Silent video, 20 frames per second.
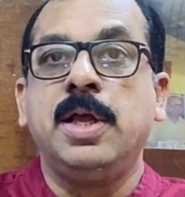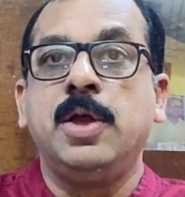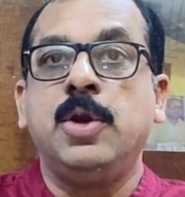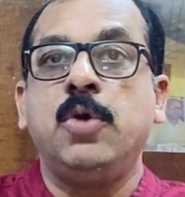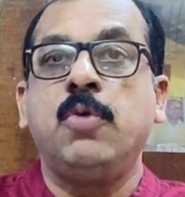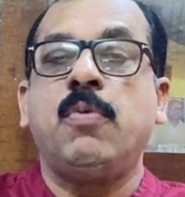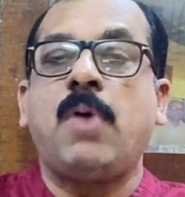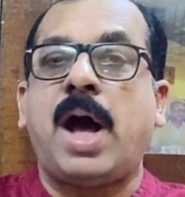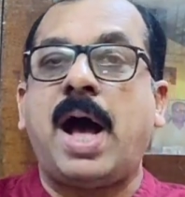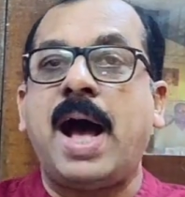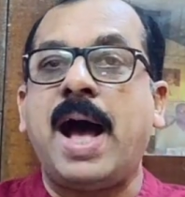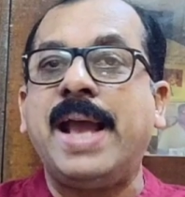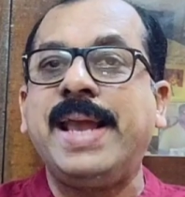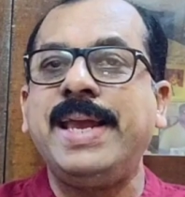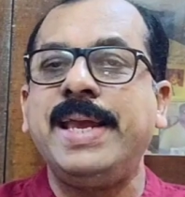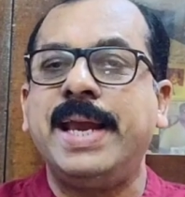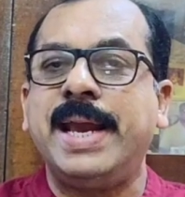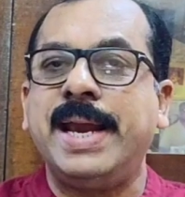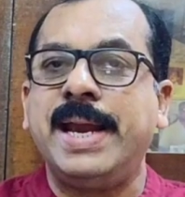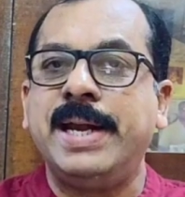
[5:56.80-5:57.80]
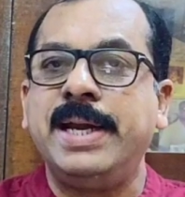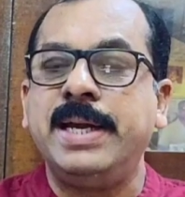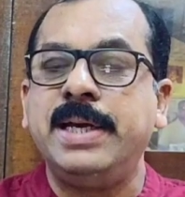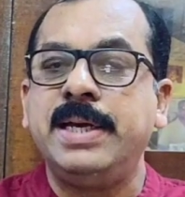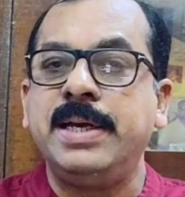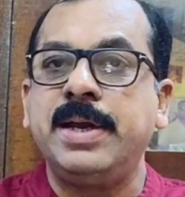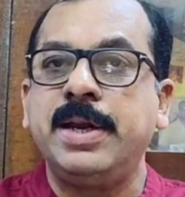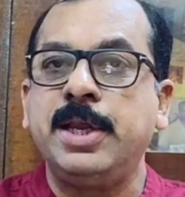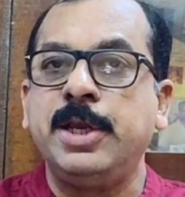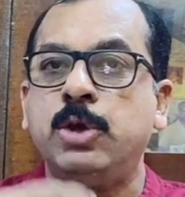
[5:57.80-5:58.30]
Now, I
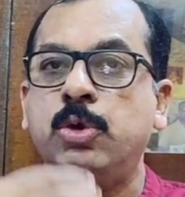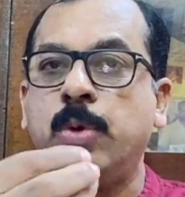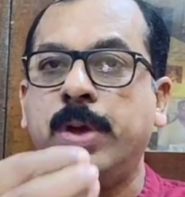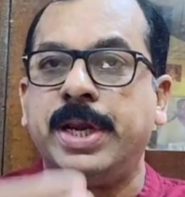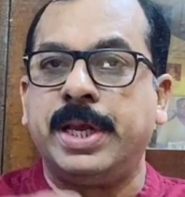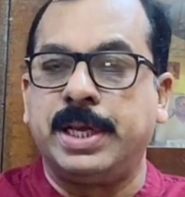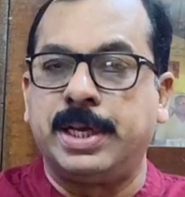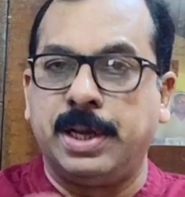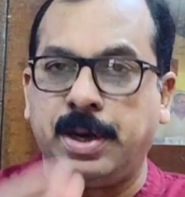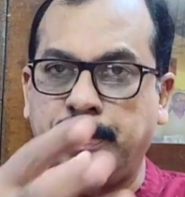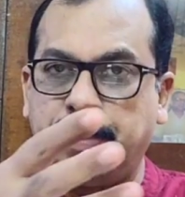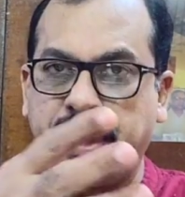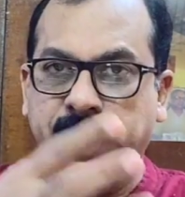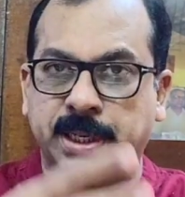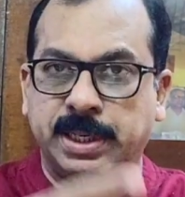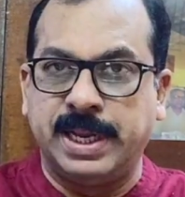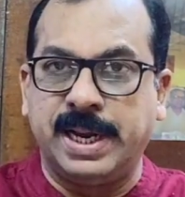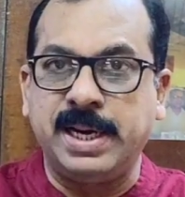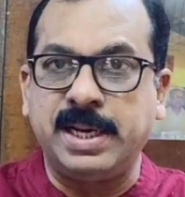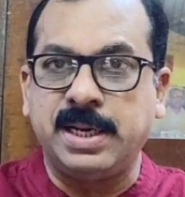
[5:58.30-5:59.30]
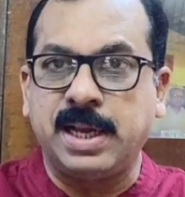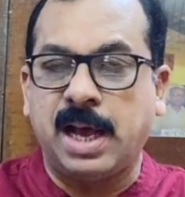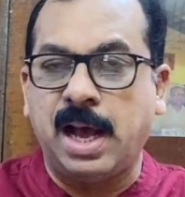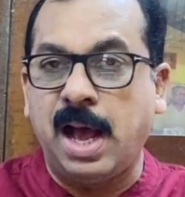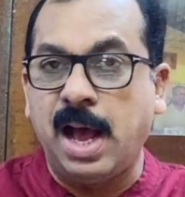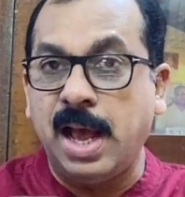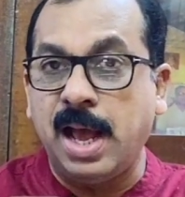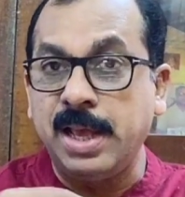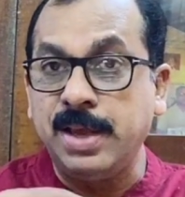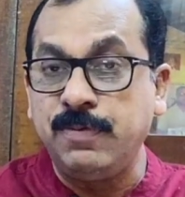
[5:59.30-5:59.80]
enter into an agreement that
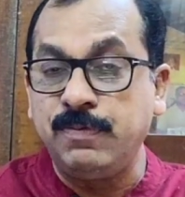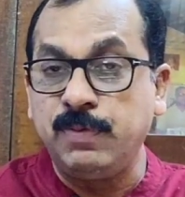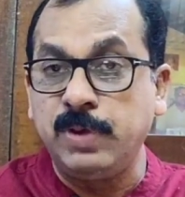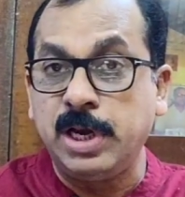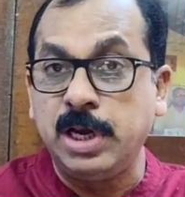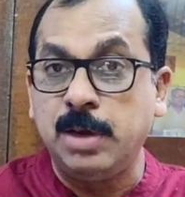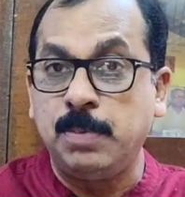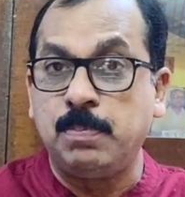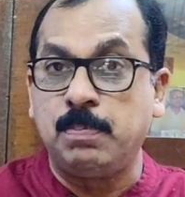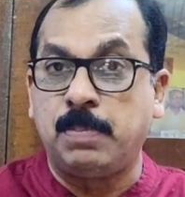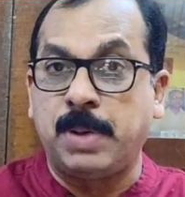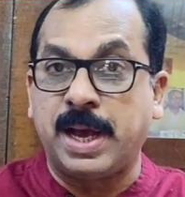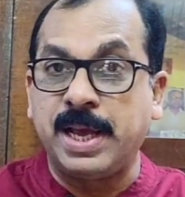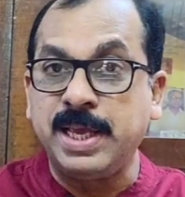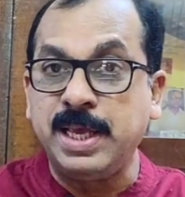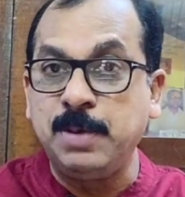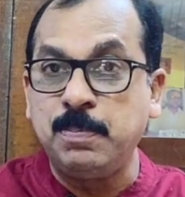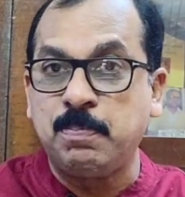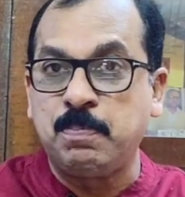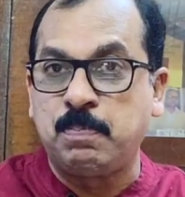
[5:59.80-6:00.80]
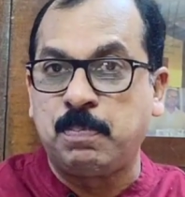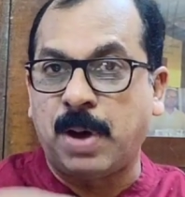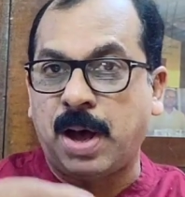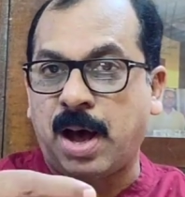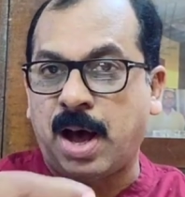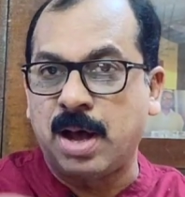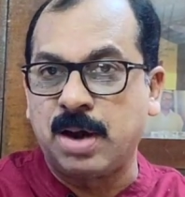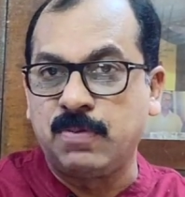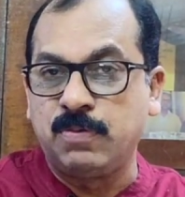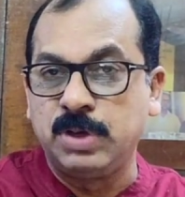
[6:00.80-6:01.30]
I will buy
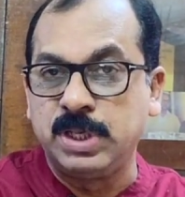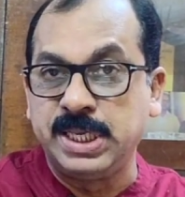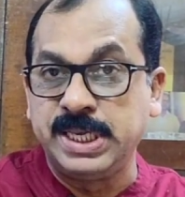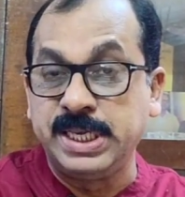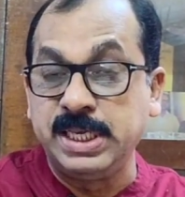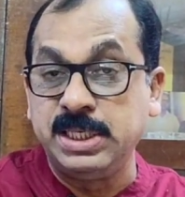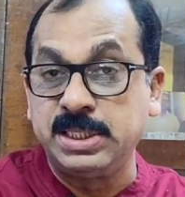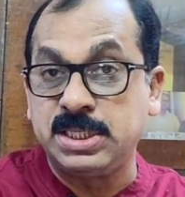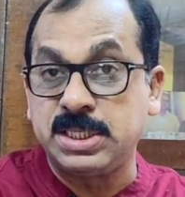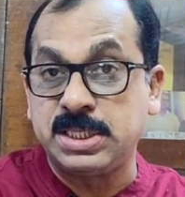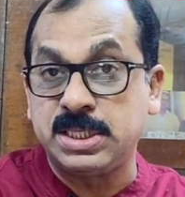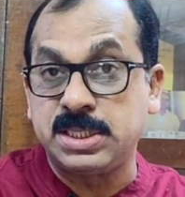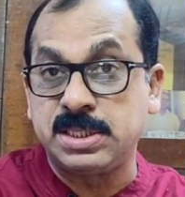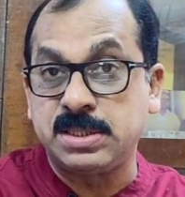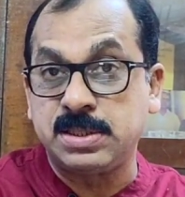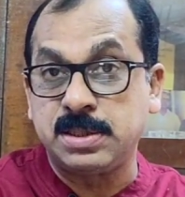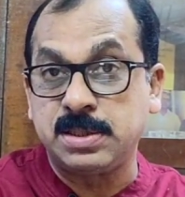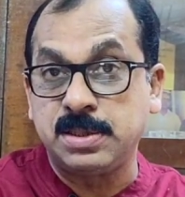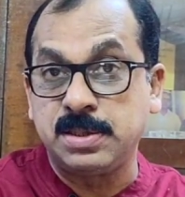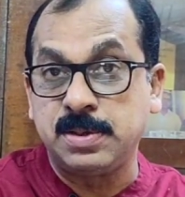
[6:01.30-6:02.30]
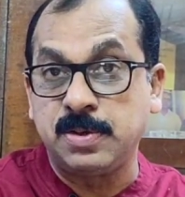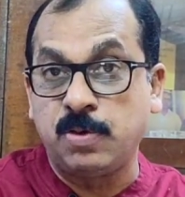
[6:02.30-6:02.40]
Parvati's